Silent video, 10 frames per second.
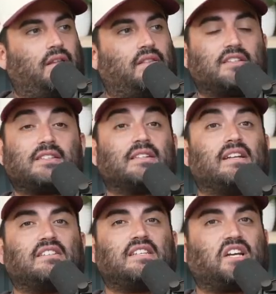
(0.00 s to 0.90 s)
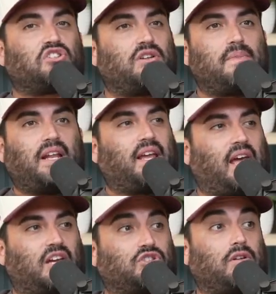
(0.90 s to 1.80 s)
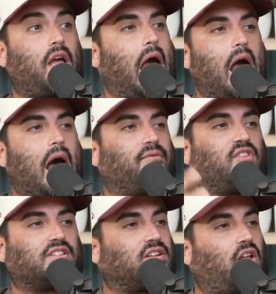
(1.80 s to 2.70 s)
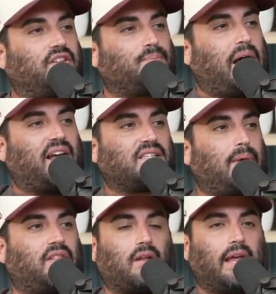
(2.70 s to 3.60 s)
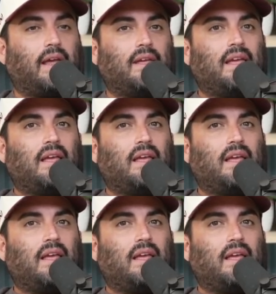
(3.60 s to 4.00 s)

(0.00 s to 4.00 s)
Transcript: Yeah, this is an addiction medication. I've listened to all these podcasts about it.